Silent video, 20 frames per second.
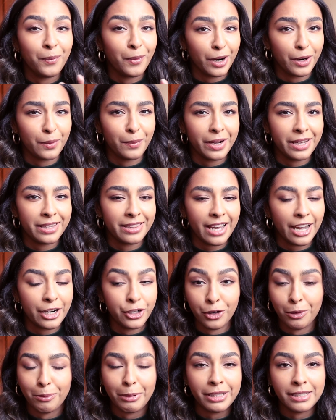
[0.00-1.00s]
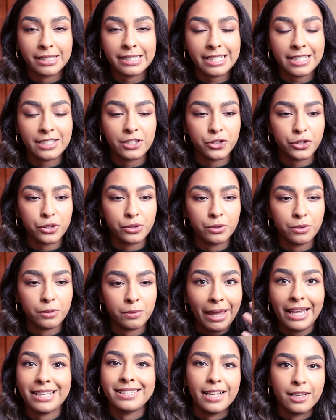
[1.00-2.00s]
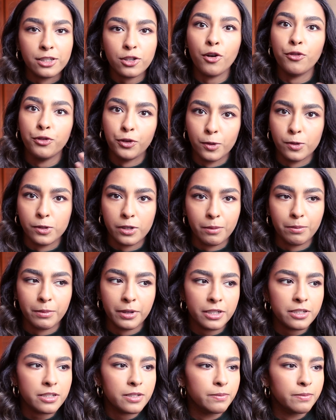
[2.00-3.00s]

work with and your ability to make sense of those numbers.